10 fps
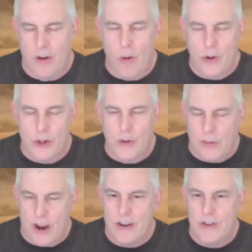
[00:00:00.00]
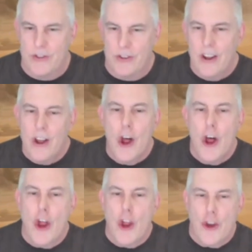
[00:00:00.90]
two fighters,
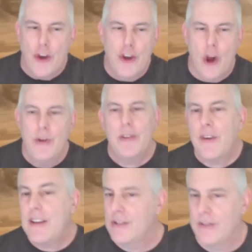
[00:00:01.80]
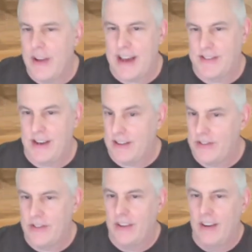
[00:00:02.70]
no defensive
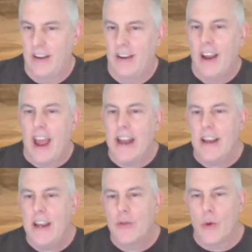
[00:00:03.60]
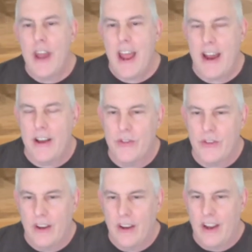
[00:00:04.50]
assets, and each one
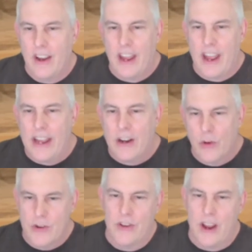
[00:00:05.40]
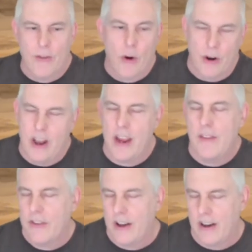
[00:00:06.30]
has a crysknife or a
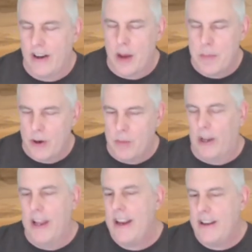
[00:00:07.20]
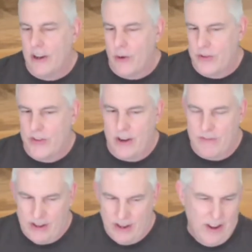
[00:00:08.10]
knife. I put a blade and a
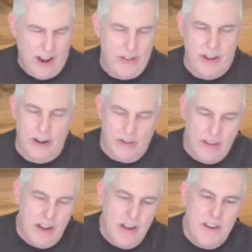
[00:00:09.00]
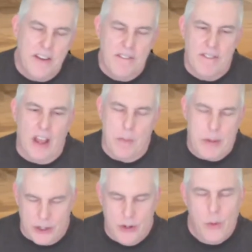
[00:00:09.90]
crysknife, I think,
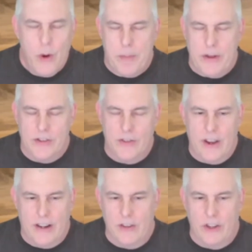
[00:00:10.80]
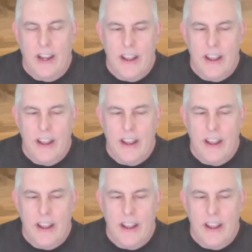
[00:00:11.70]
but two weapons effectively.